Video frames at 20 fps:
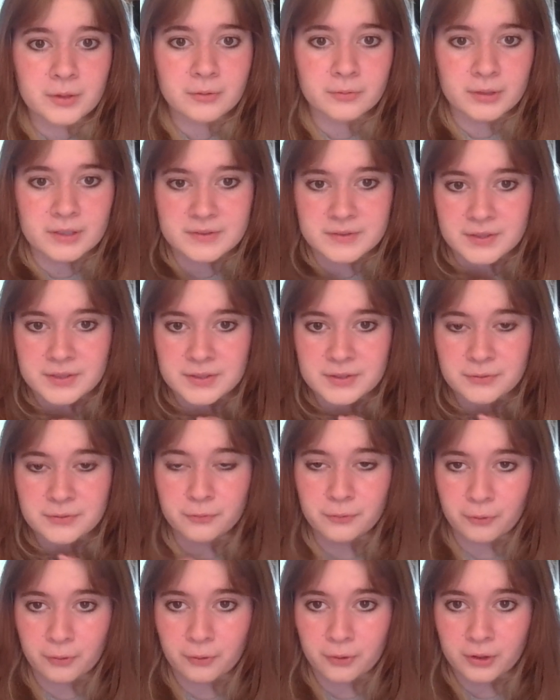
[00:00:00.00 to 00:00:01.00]
reasons
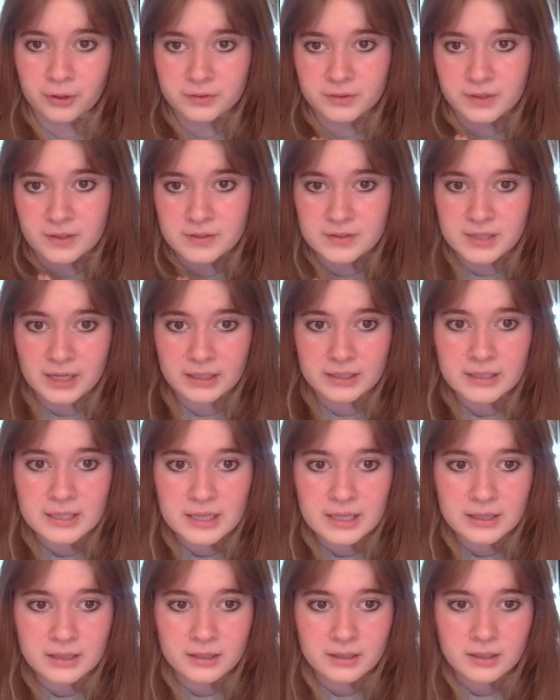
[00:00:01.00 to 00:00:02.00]
for this
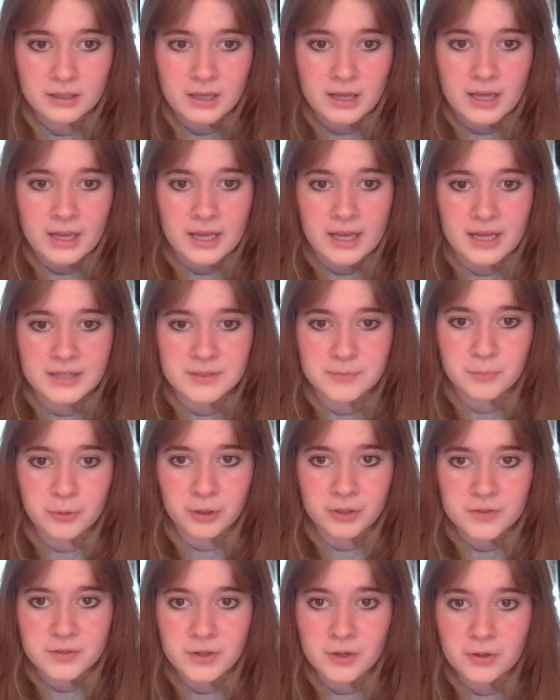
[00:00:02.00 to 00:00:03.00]
technique, it's
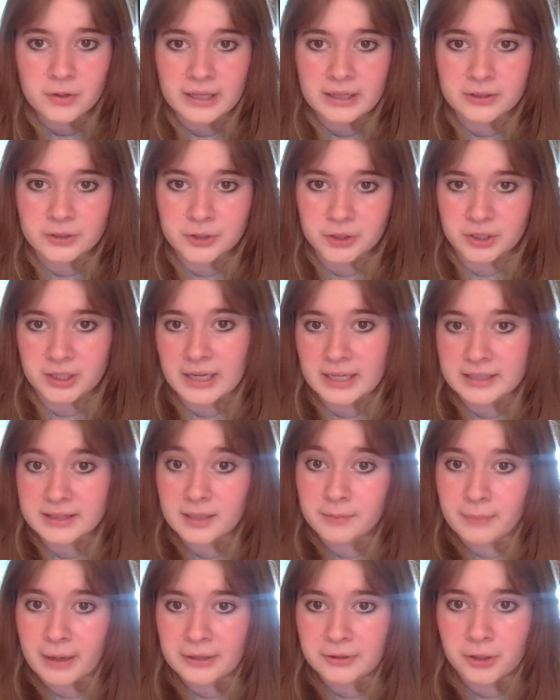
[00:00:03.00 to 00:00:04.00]
more so like looking at
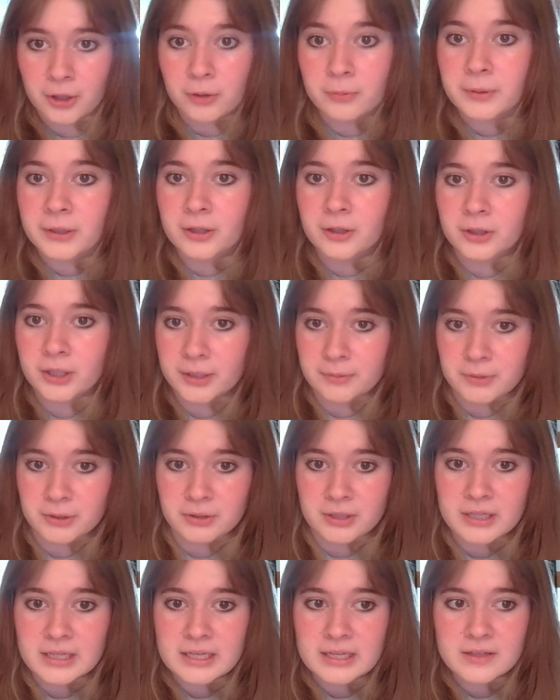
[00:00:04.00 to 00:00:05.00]
the microbial
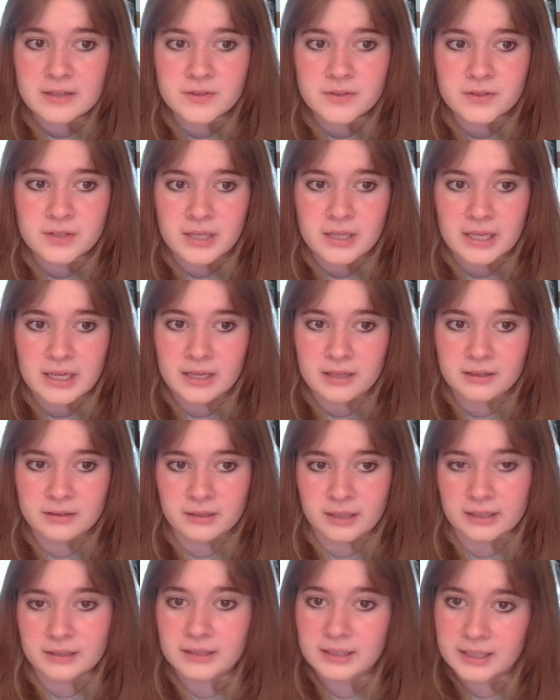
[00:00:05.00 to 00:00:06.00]
communities in
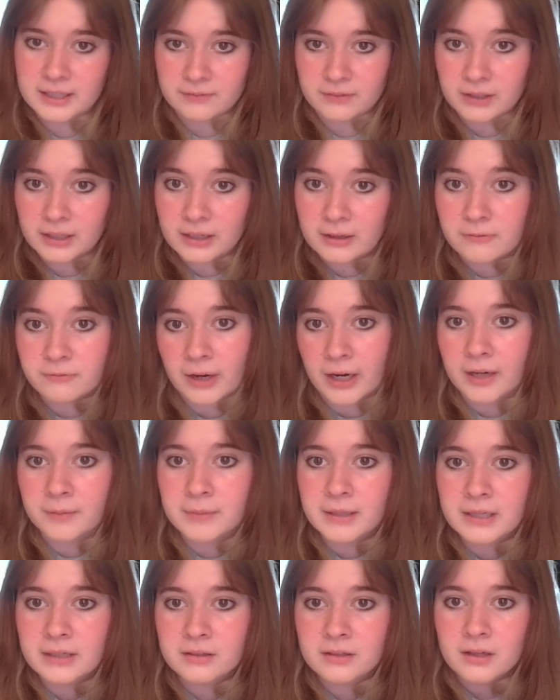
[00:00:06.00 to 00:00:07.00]
like the given
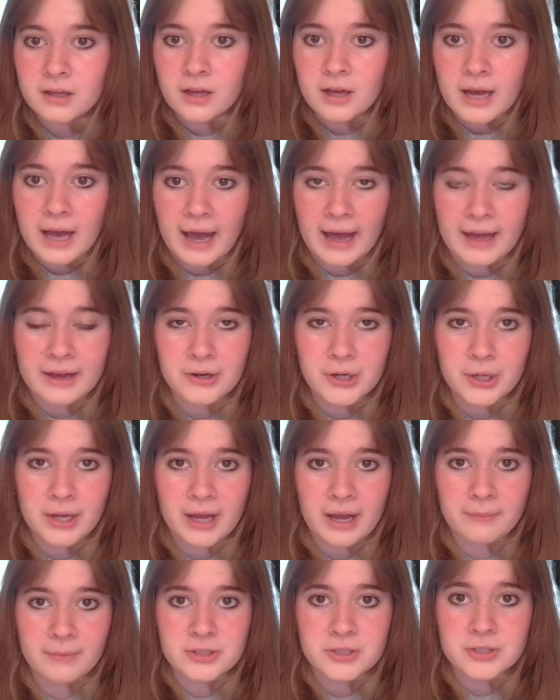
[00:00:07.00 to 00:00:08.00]
environment. I don't know
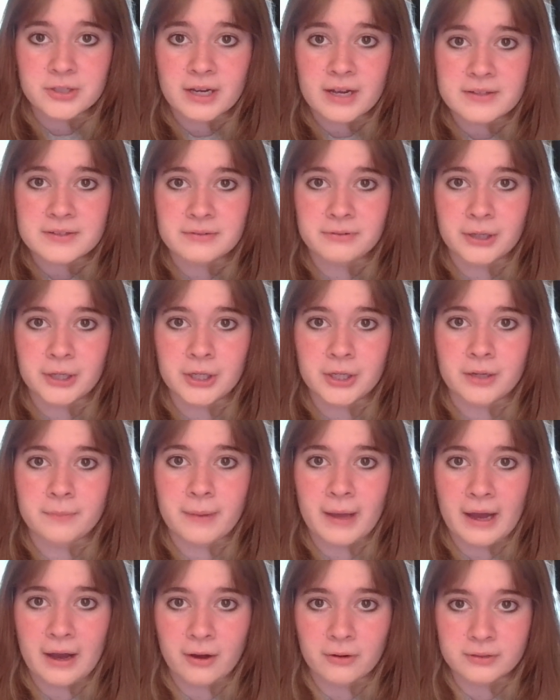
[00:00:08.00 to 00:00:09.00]
how much you guys have heard
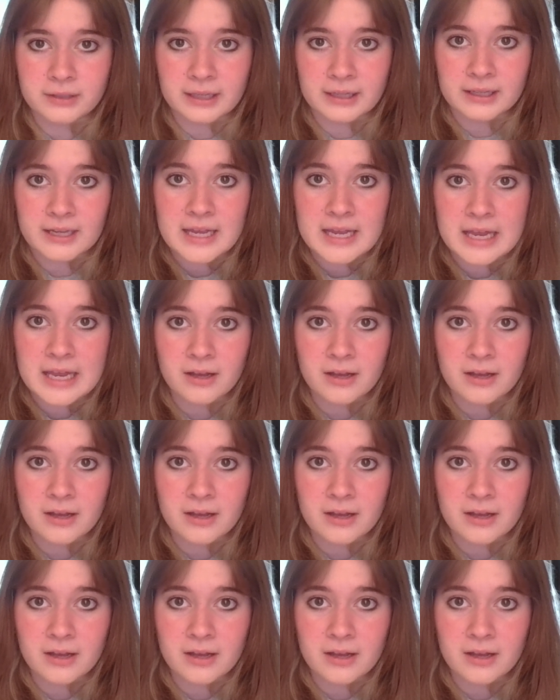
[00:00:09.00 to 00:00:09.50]
about, like,